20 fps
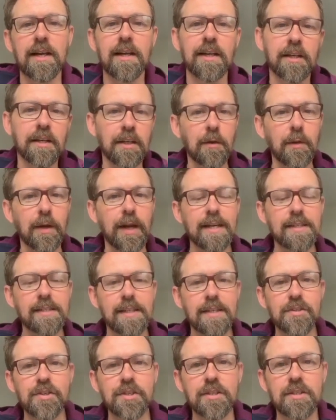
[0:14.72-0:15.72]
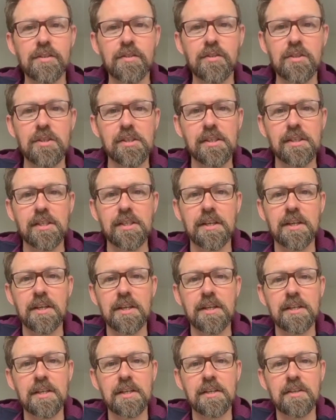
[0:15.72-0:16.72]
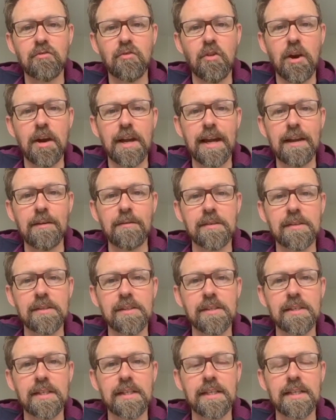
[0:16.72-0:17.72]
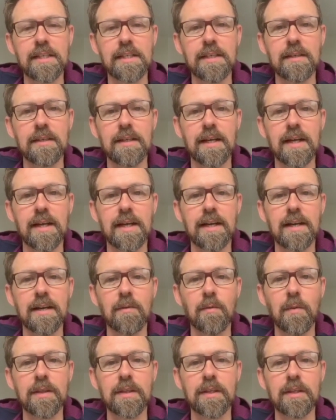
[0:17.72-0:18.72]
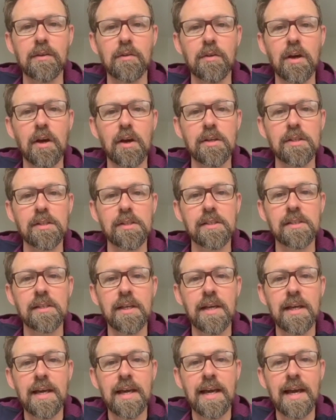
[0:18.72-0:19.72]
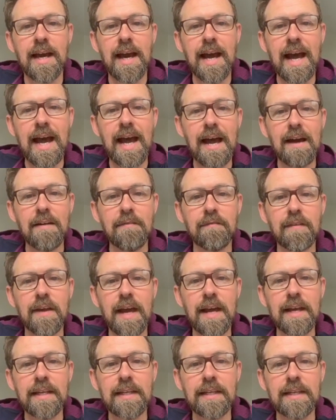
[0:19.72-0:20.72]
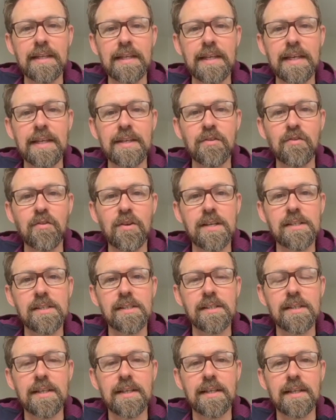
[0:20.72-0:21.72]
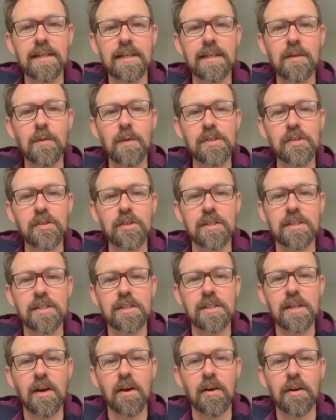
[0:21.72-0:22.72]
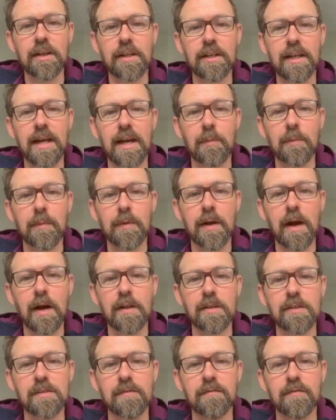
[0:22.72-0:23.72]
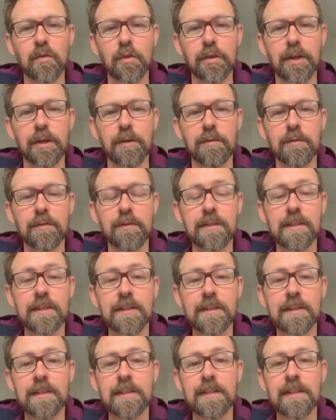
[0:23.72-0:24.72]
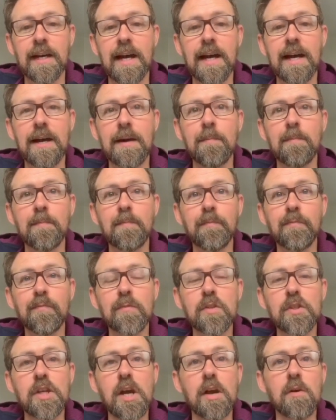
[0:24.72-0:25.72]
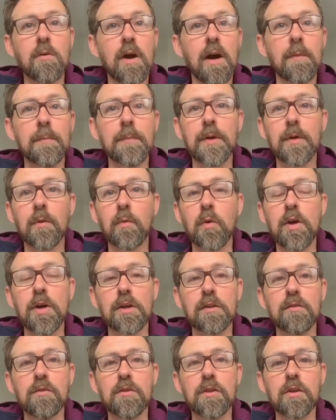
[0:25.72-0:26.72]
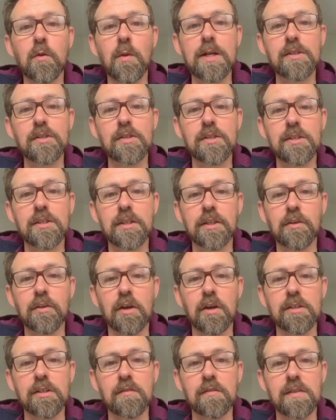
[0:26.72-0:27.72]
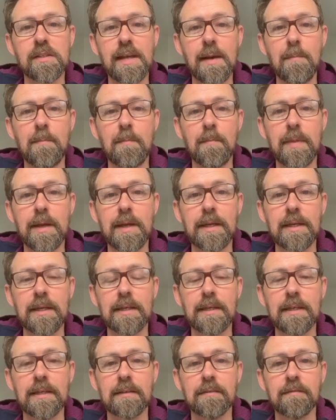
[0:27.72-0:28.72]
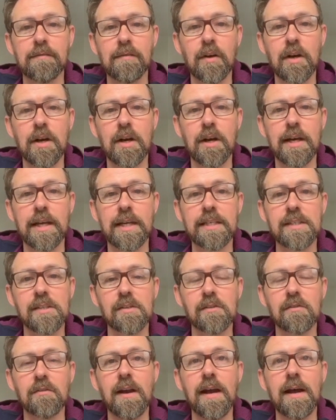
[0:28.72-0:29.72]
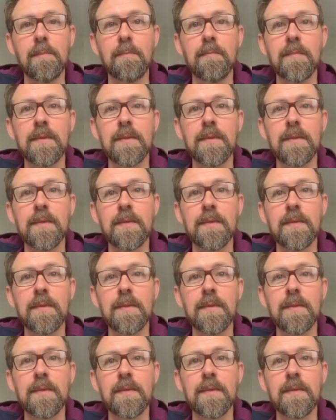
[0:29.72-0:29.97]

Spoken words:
Q&A session, just to try it out and see whether you guys have any interesting questions that I can help answer for you. So I'm going to work through the questions that you guys have sent me via Instagram.